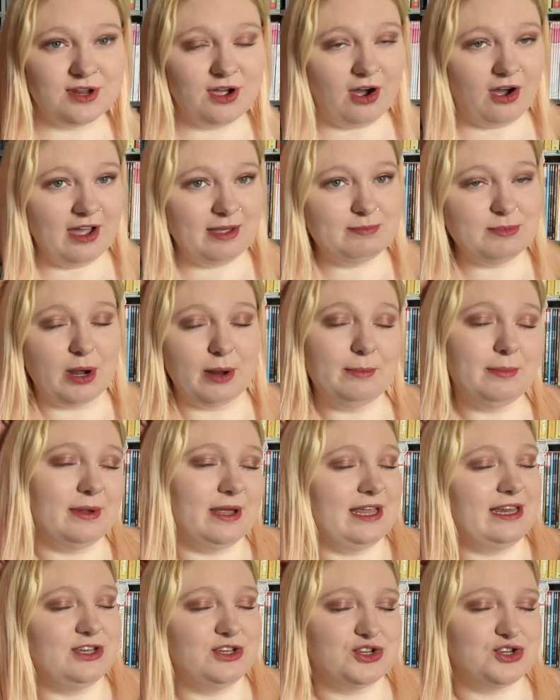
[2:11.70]
I'm, I'm
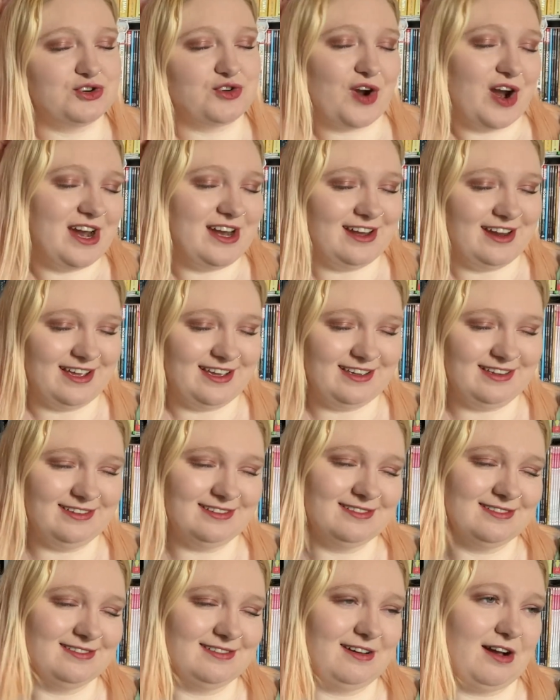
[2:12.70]
in training
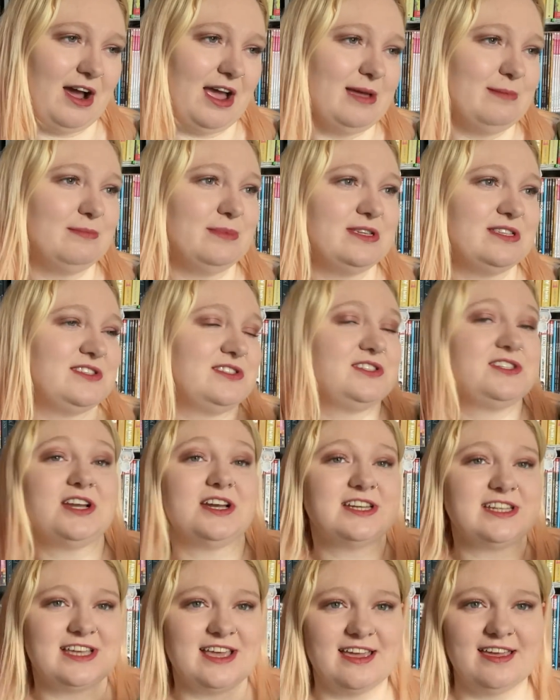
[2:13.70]
I'm
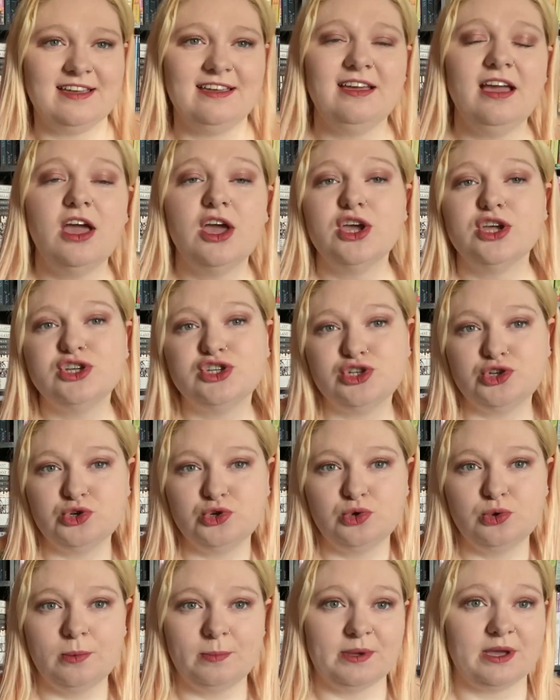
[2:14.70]
studying
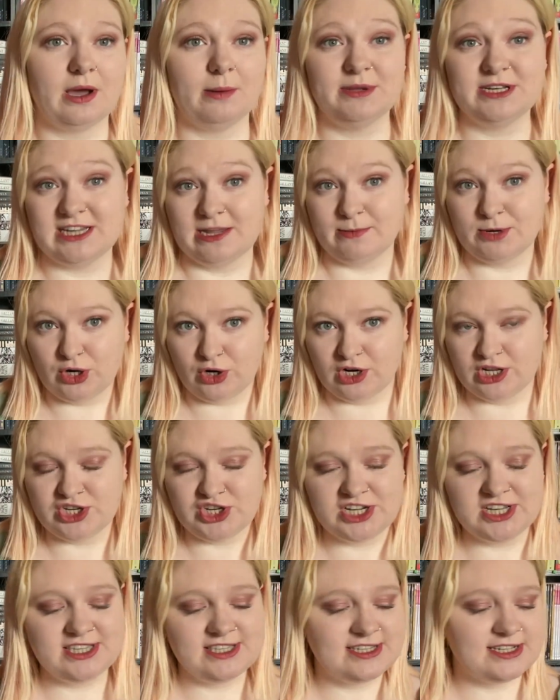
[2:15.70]
to become a
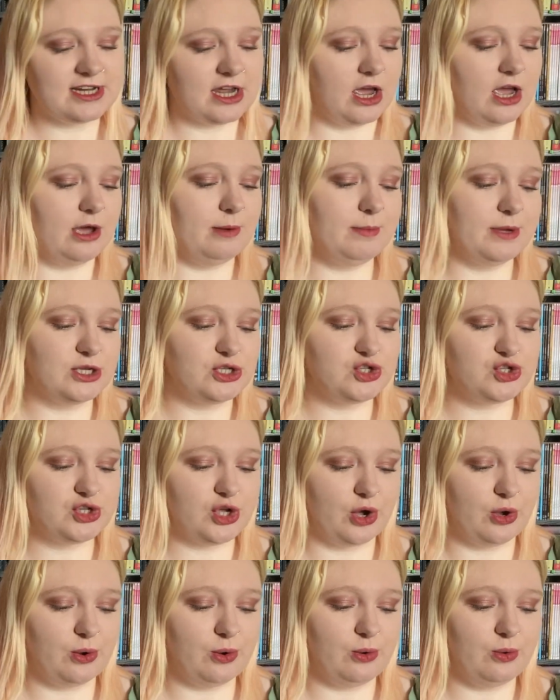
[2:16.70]
demonologist. Um,
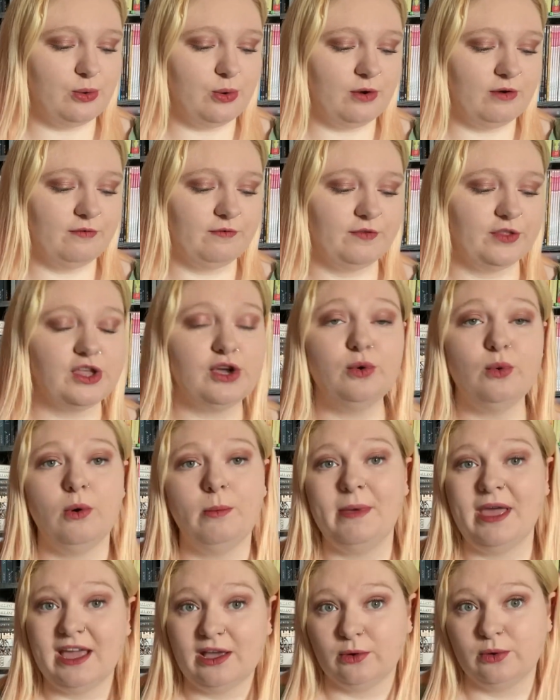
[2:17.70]
so for the
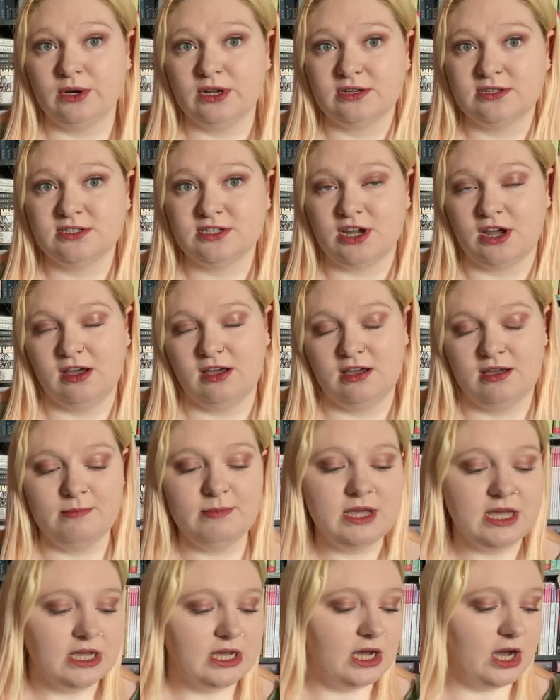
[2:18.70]
autumn equinox
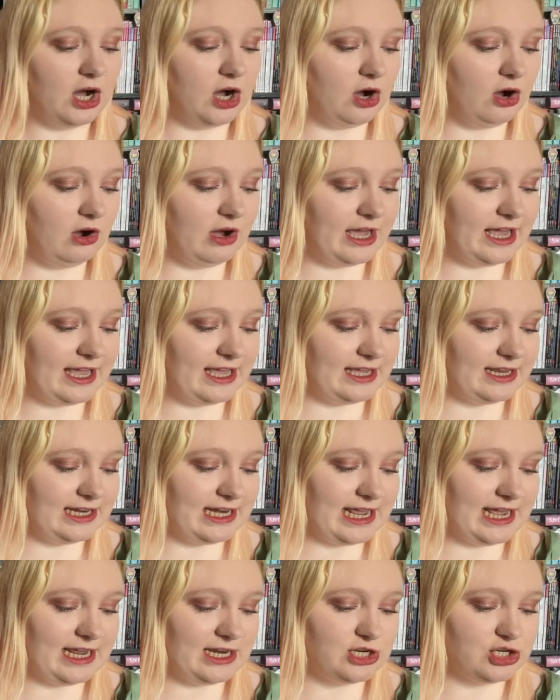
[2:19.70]
term, I
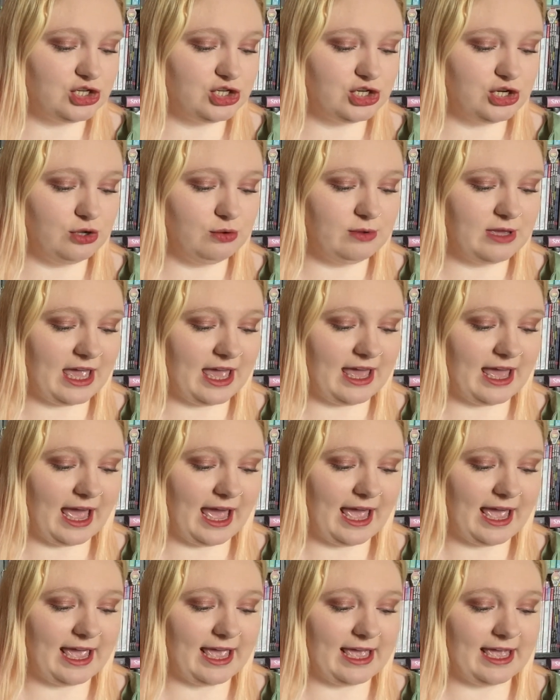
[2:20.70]
need to get
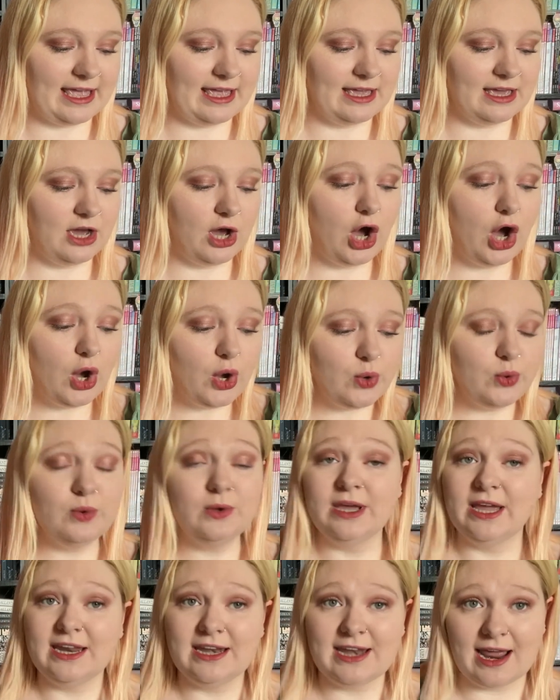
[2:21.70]
a O
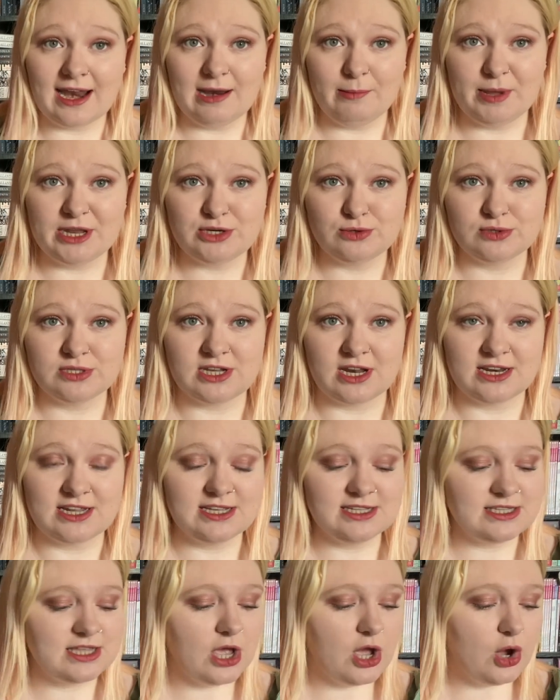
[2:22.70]
in elemental
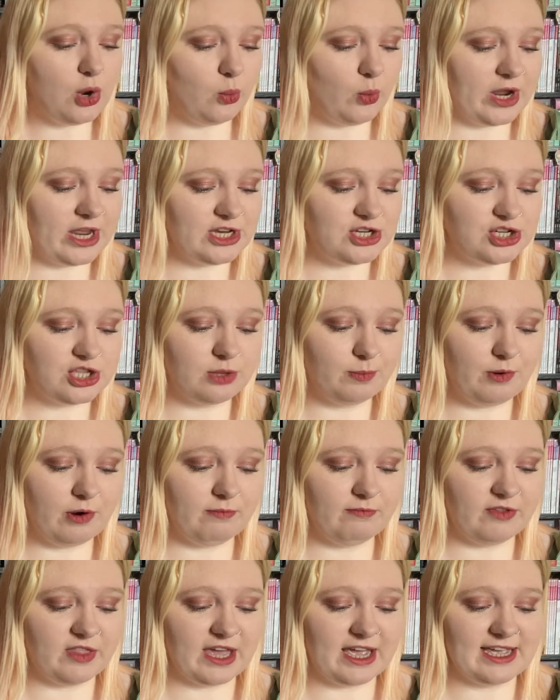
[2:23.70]
studies, which the
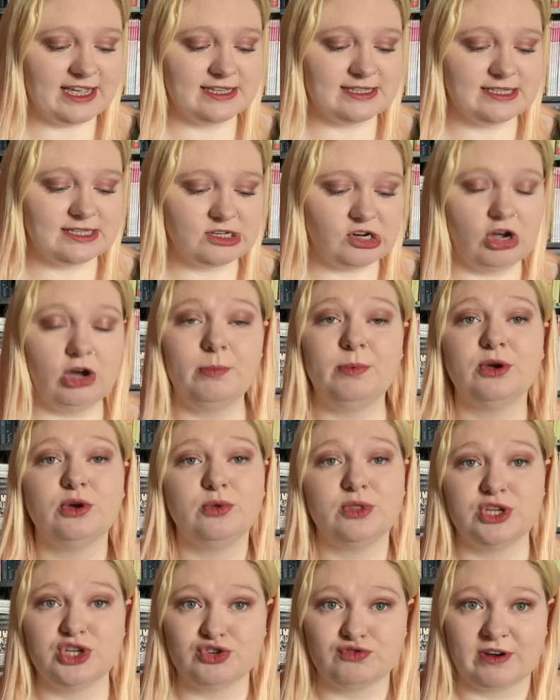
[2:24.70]
prompt for that is start a book
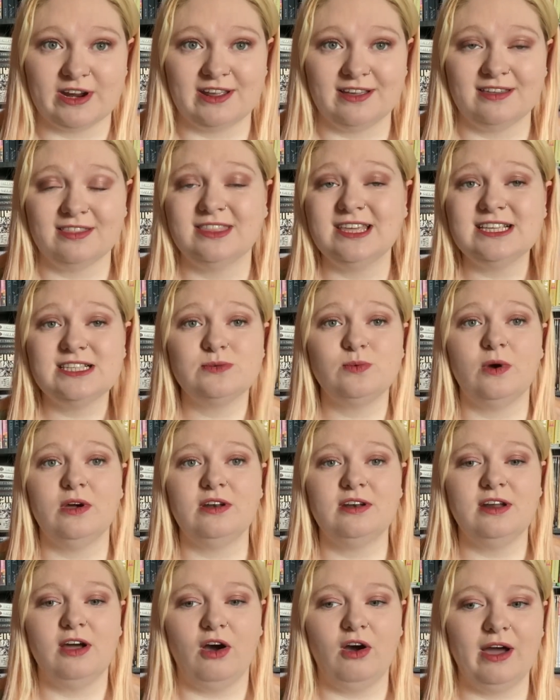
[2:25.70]
with a drink. This
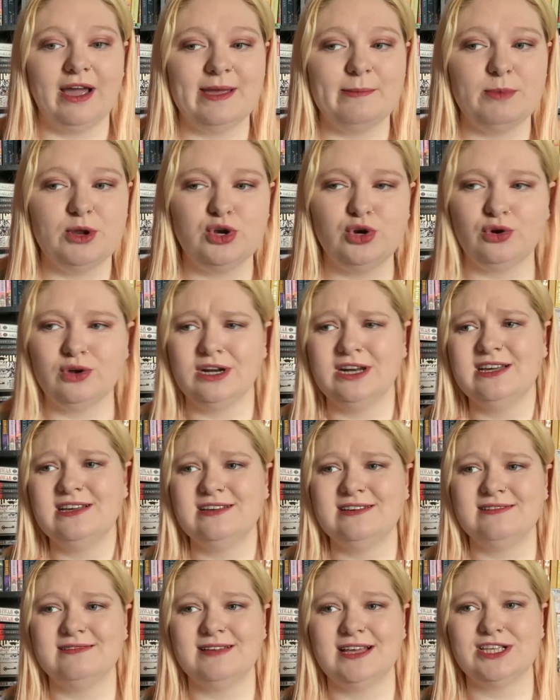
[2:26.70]
one, I'm not
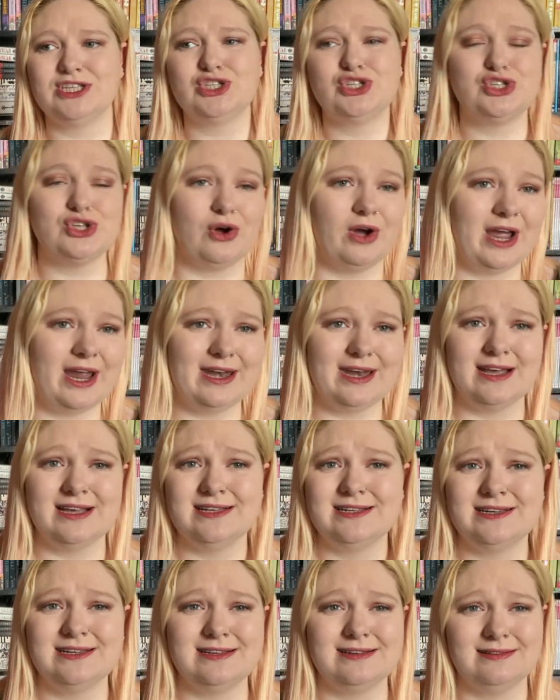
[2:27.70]
gonna assign
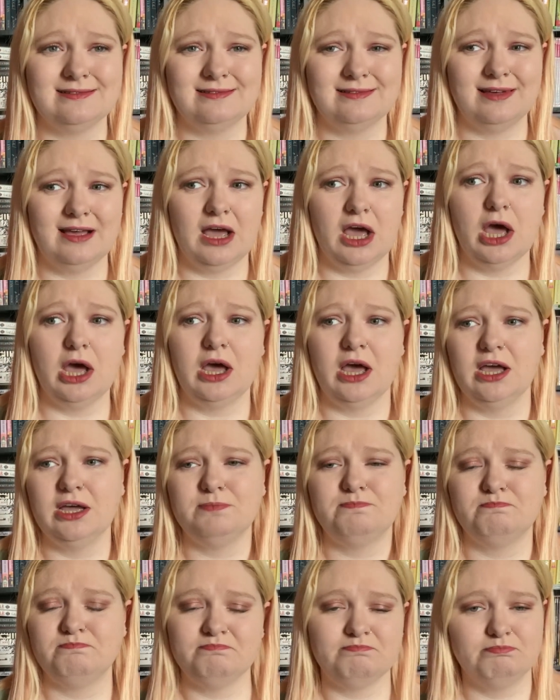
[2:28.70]
an,
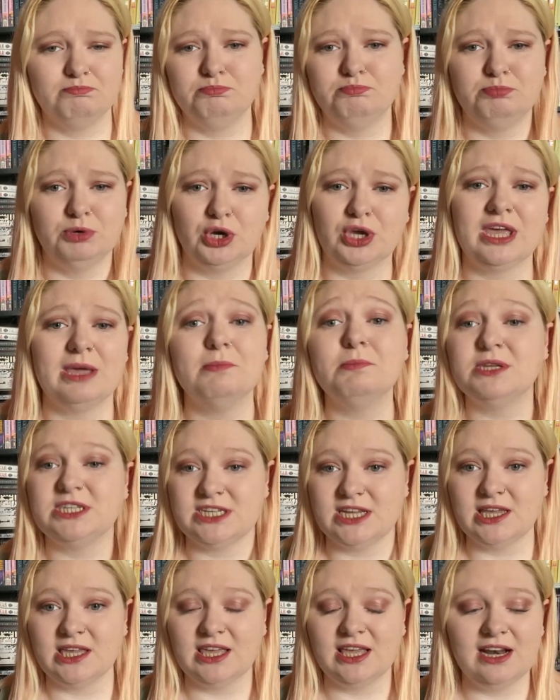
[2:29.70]
a book in
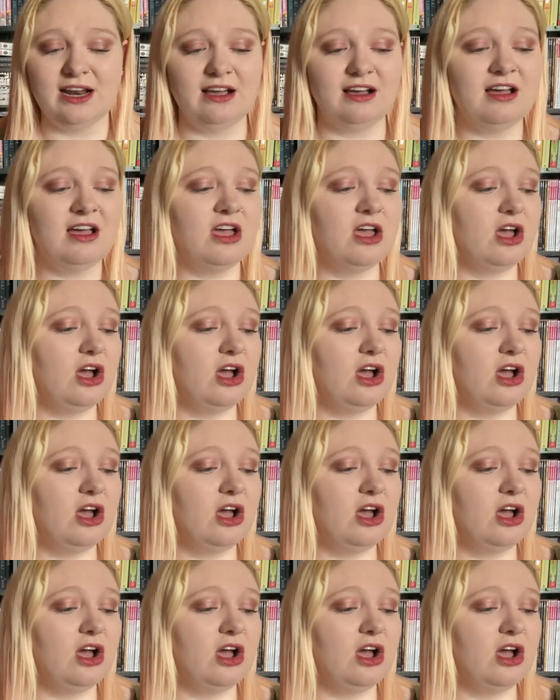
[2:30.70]
particular.